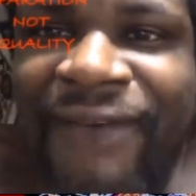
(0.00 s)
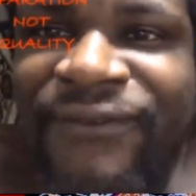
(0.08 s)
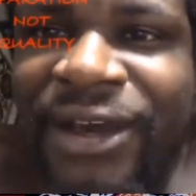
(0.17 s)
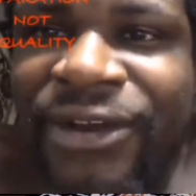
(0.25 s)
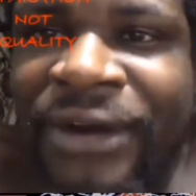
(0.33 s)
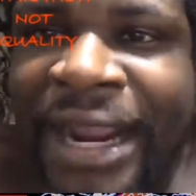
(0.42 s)
I
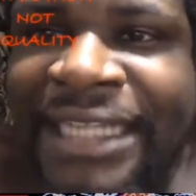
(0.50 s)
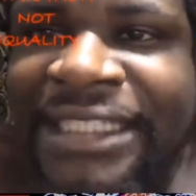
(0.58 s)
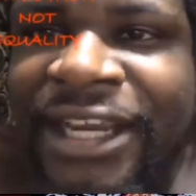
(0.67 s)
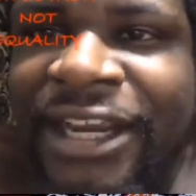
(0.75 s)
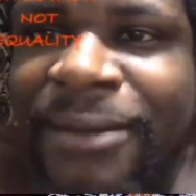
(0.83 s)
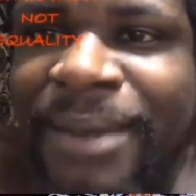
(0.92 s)
felt
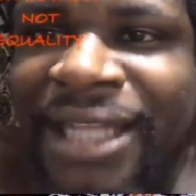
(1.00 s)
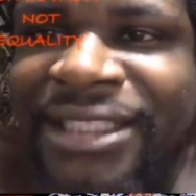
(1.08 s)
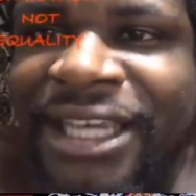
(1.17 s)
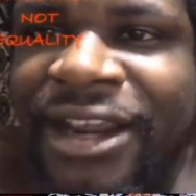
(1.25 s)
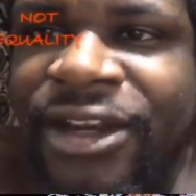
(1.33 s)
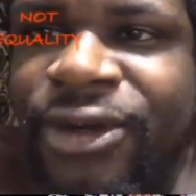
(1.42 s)
crazy hearing
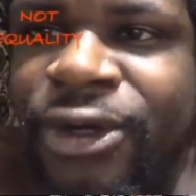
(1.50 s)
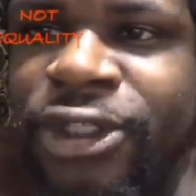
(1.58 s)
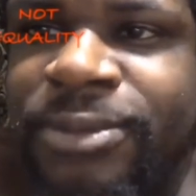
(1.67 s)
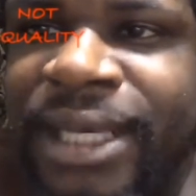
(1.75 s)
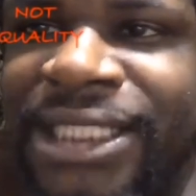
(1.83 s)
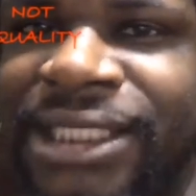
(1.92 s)
about Terry
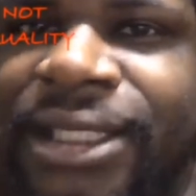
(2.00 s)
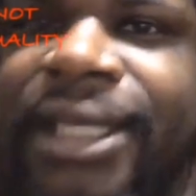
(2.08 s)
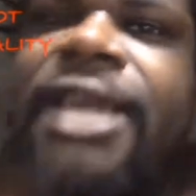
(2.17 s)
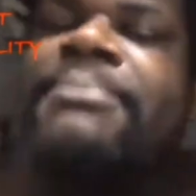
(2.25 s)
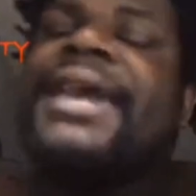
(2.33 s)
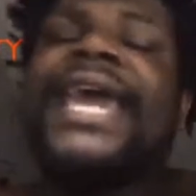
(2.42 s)
Crews being.
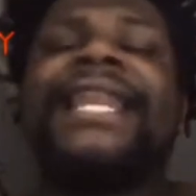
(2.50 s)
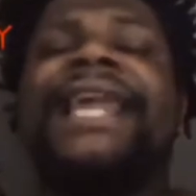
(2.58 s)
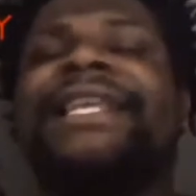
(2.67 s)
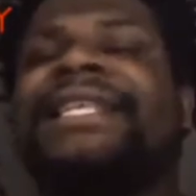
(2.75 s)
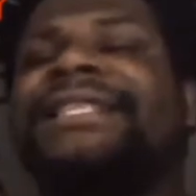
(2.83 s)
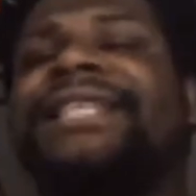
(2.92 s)
Man,
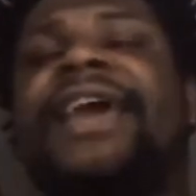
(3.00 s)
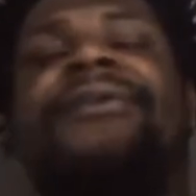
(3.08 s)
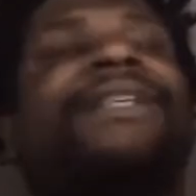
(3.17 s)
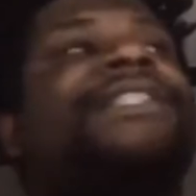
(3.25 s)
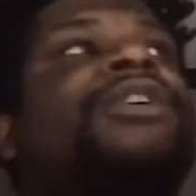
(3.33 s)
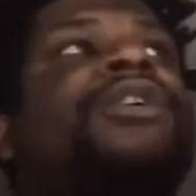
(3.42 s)
listen,
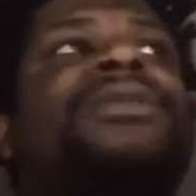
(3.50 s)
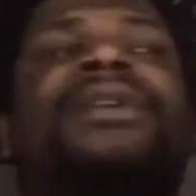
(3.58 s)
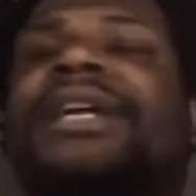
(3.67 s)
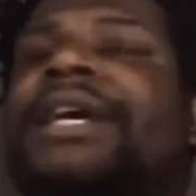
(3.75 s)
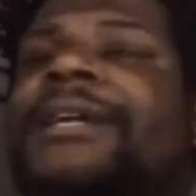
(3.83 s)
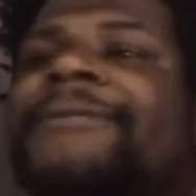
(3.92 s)
Terry took.